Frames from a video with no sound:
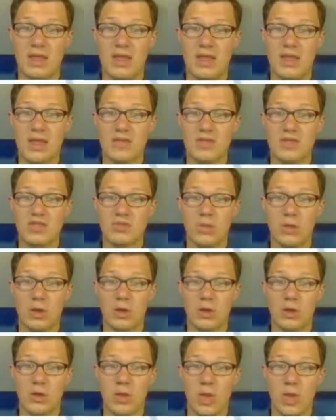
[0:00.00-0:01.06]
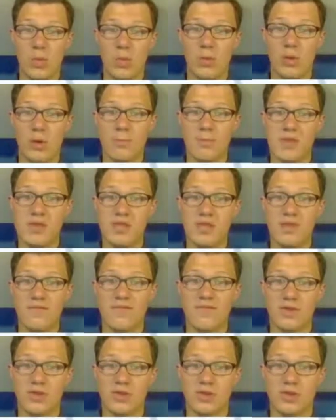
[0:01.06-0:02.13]
In this work, we are building a
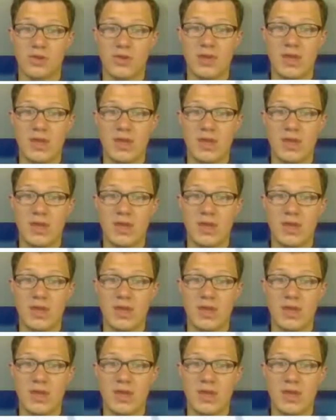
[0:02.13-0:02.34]
filter